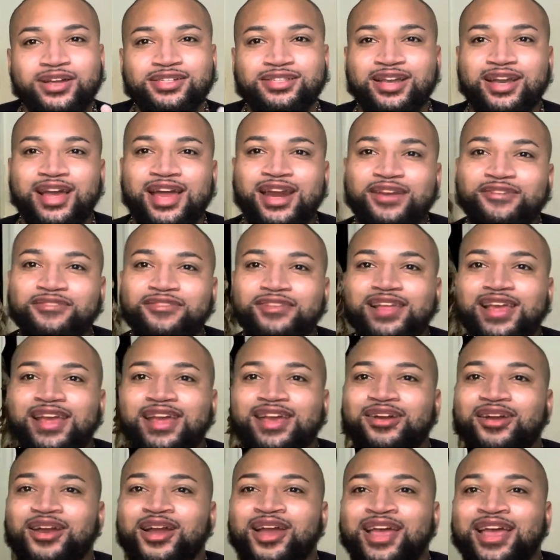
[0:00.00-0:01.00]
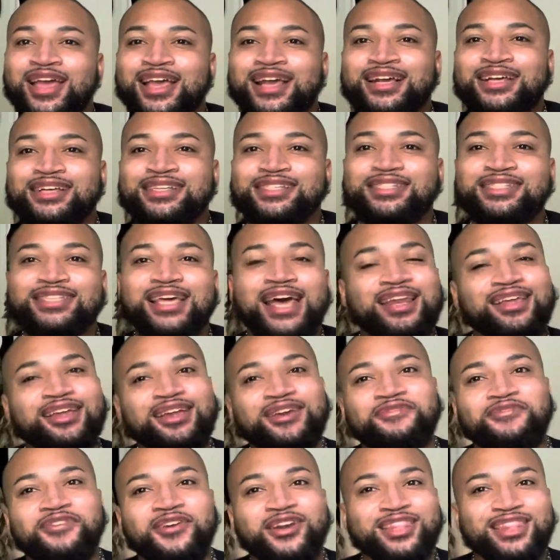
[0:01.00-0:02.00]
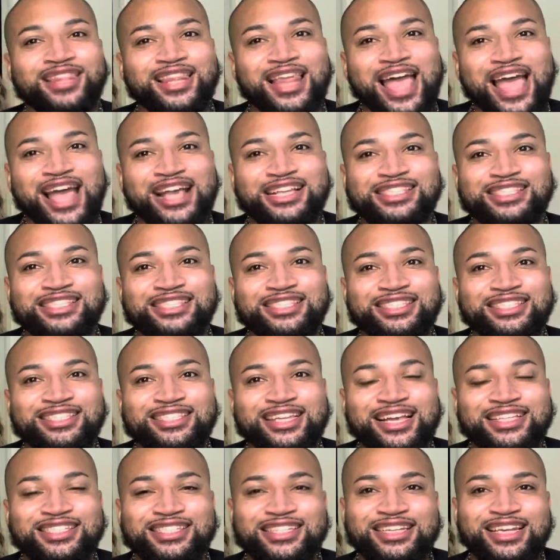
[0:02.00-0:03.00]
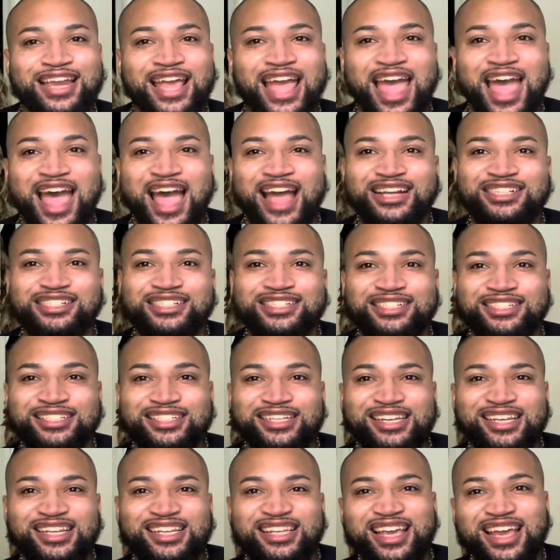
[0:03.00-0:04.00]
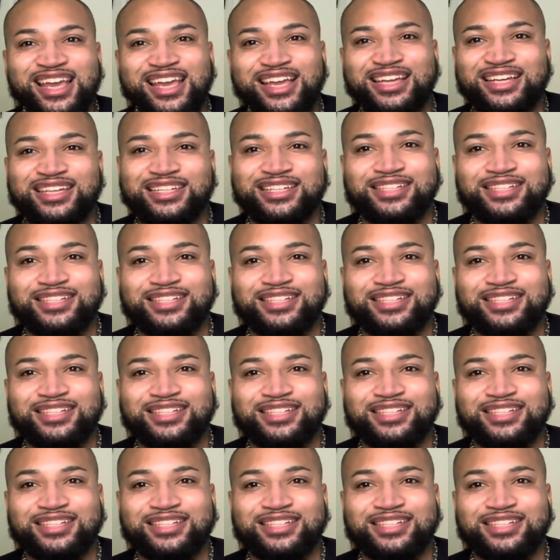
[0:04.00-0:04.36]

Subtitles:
So I kind of feel like settling for less doesn't actually like